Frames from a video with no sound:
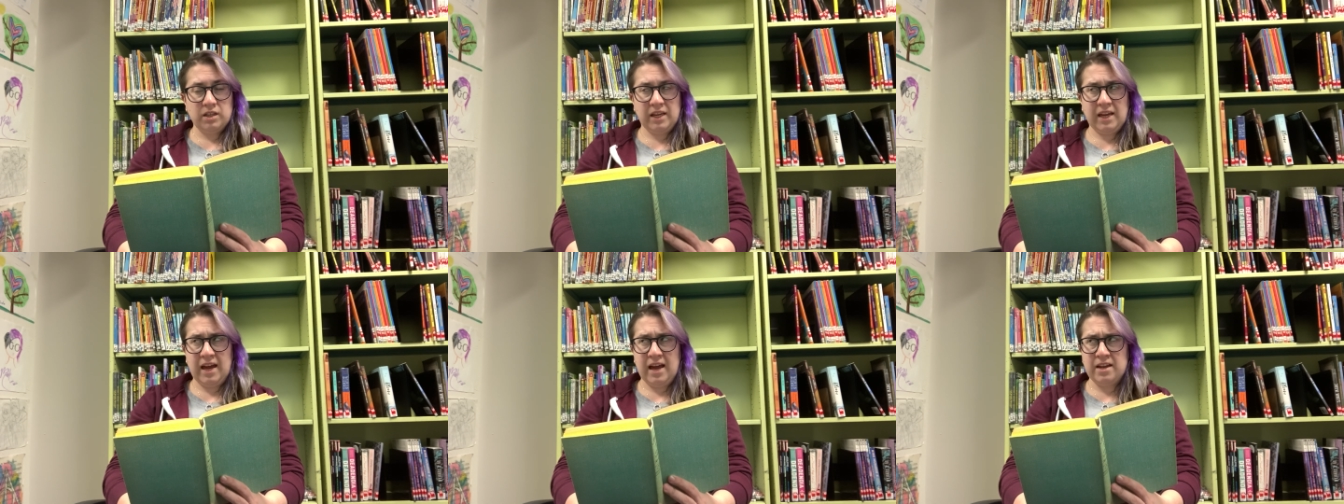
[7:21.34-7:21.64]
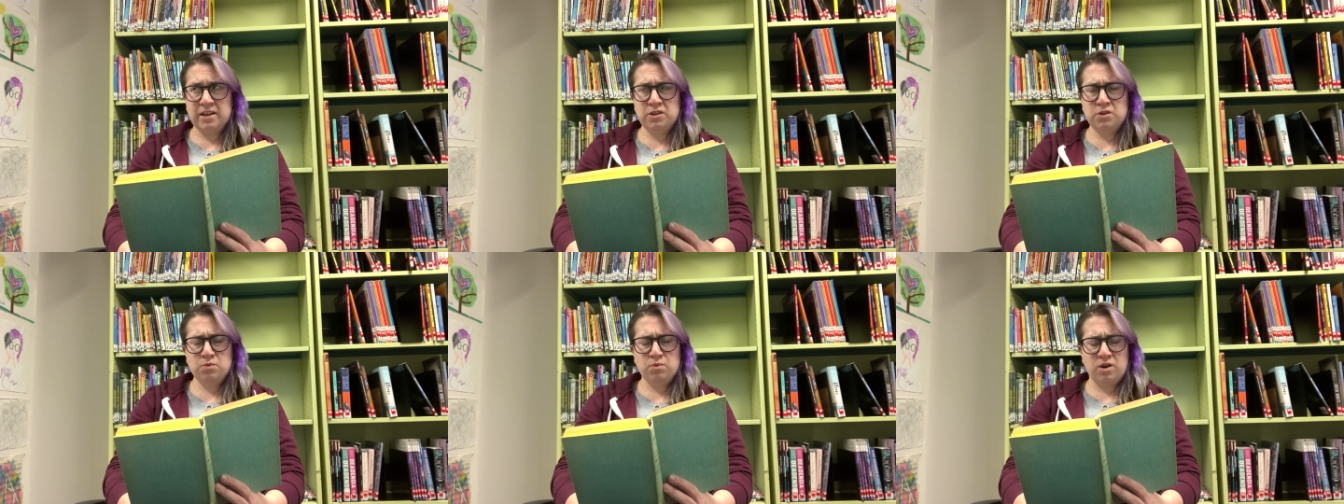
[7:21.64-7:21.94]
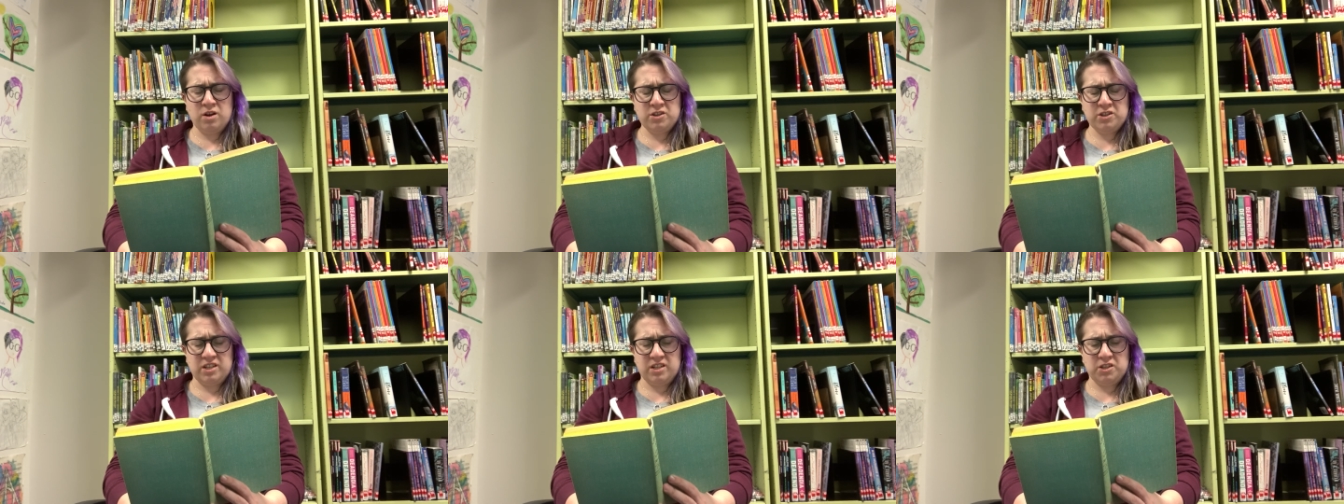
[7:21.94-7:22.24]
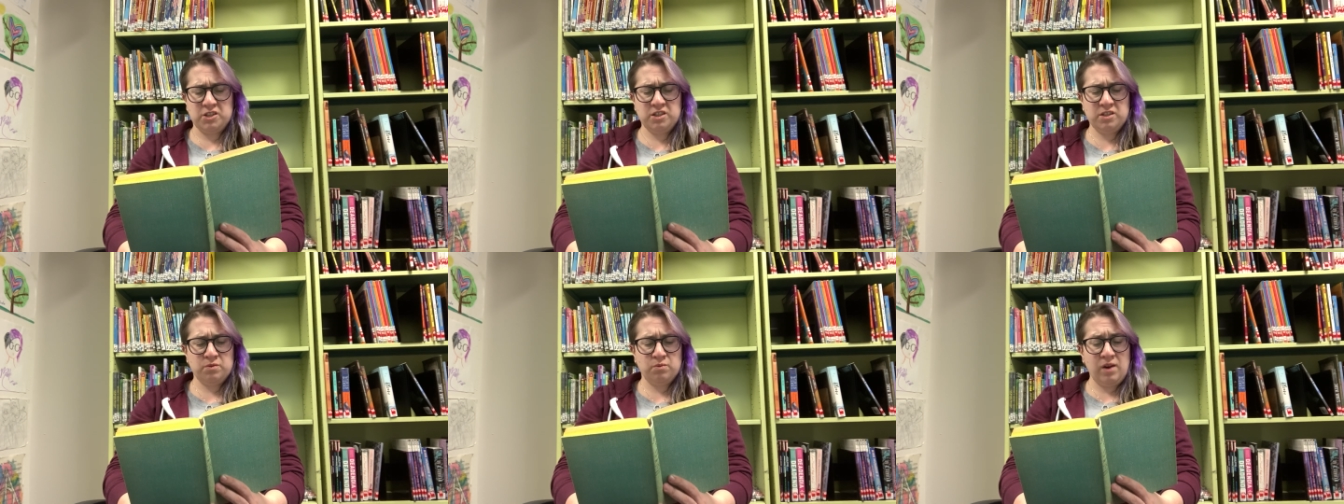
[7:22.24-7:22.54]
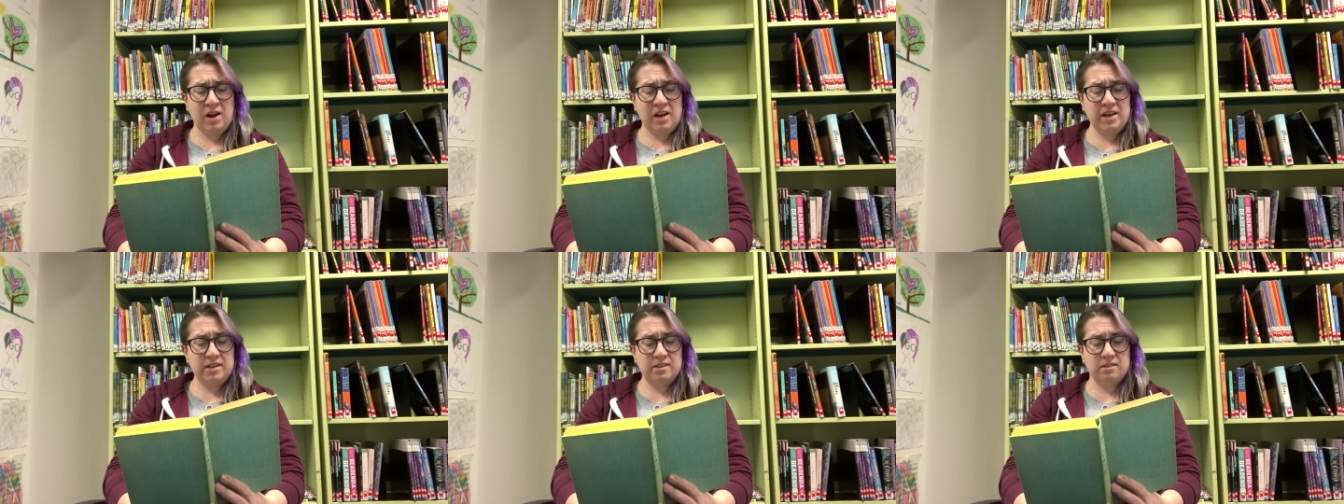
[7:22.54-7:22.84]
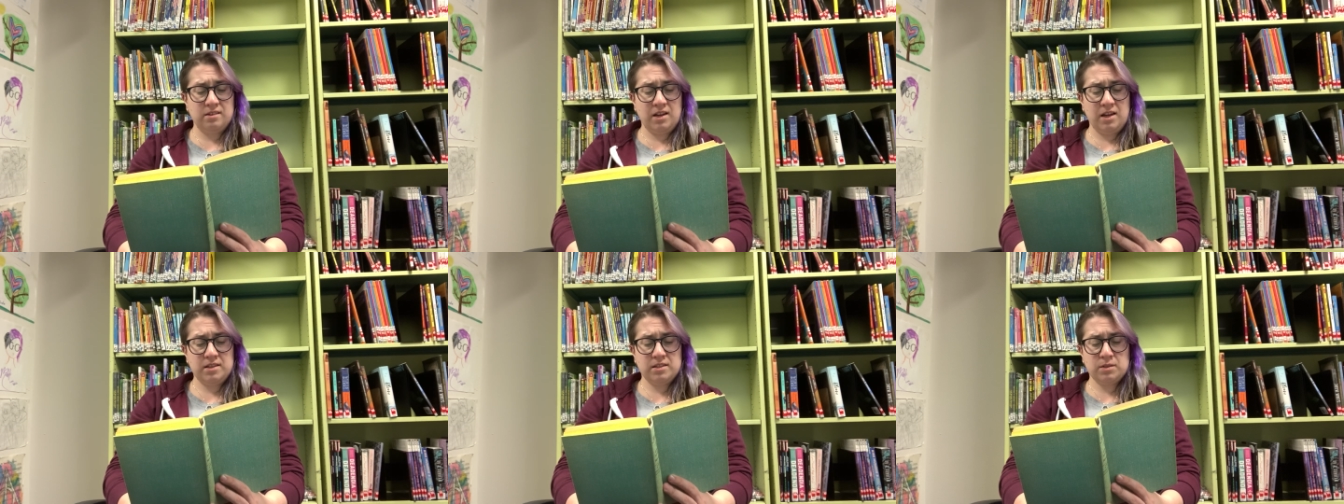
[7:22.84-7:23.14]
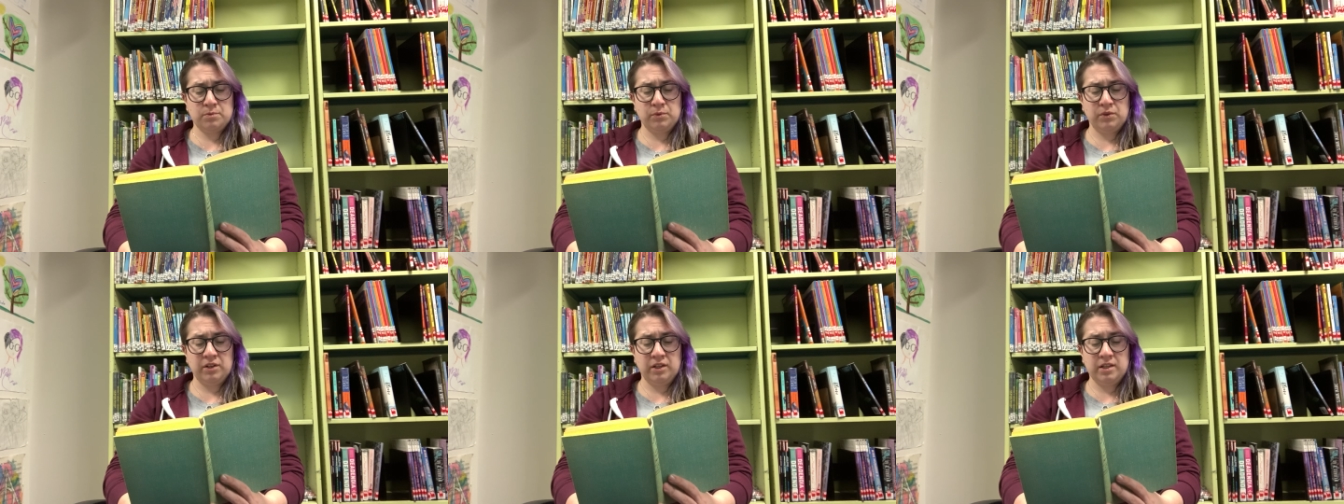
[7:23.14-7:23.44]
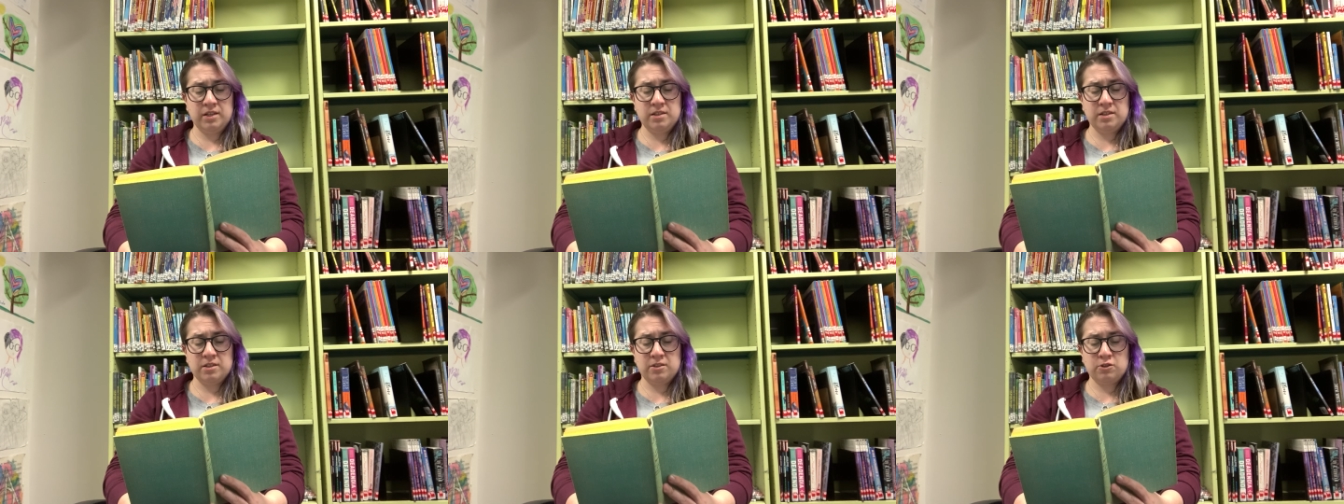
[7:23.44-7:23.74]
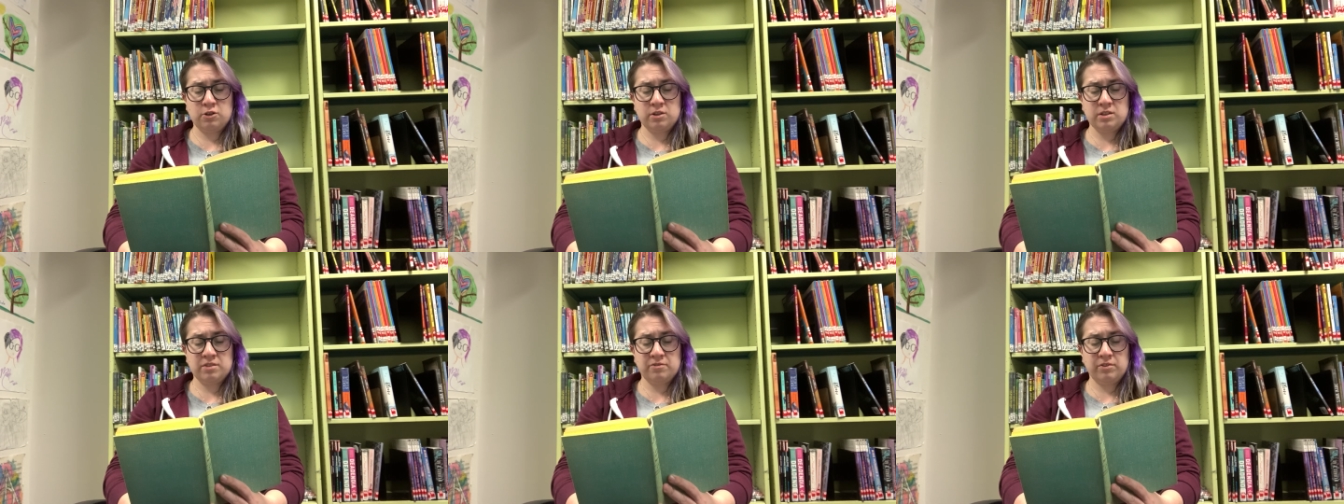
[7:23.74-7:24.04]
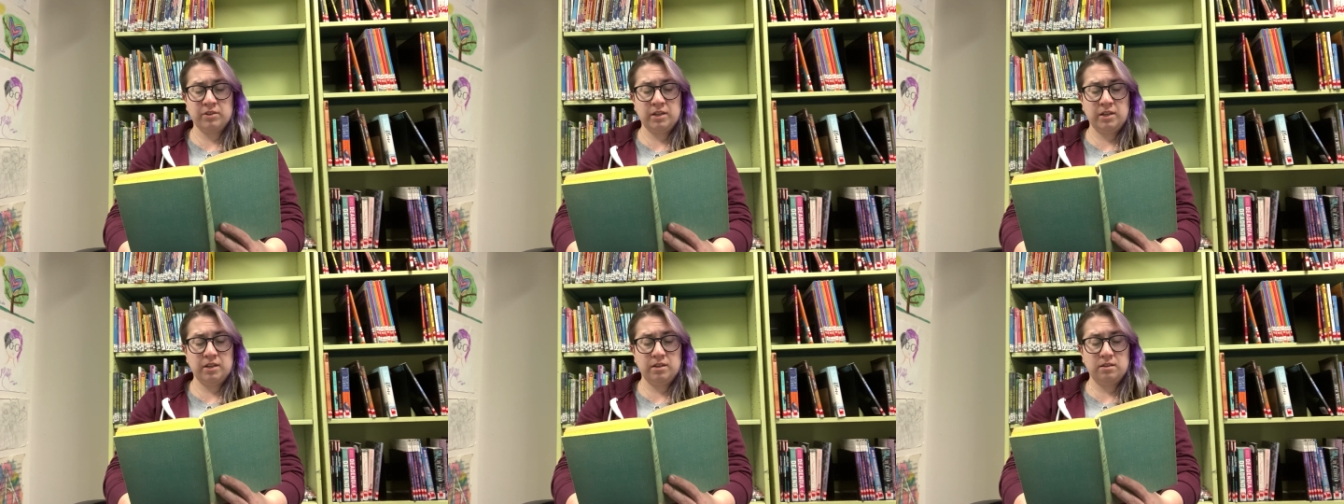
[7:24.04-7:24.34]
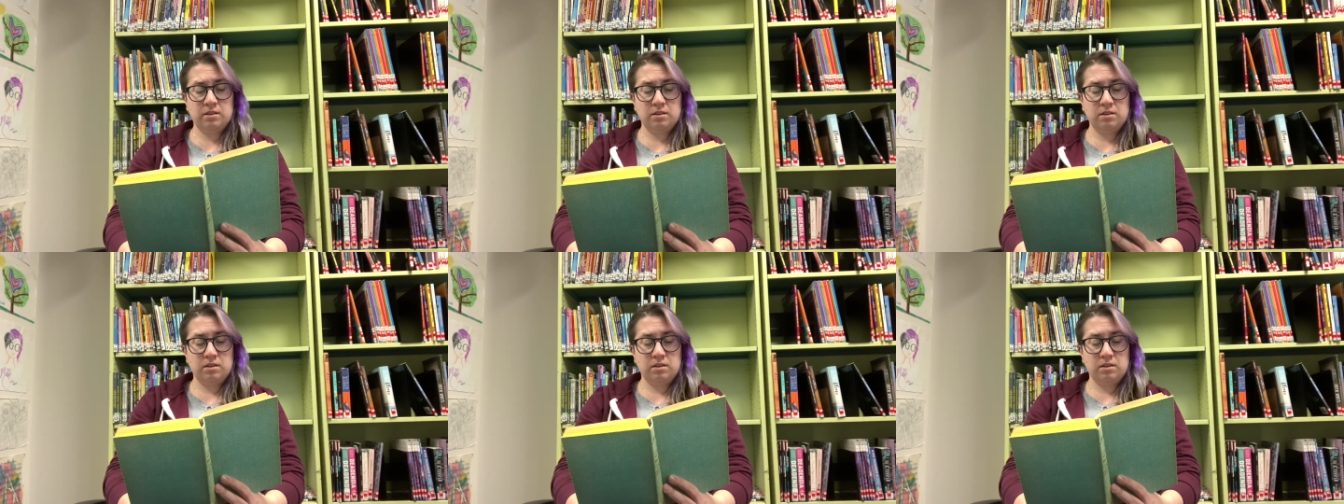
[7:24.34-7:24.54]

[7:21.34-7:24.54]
Can you wash dishes right? asked Marilla distrustfully.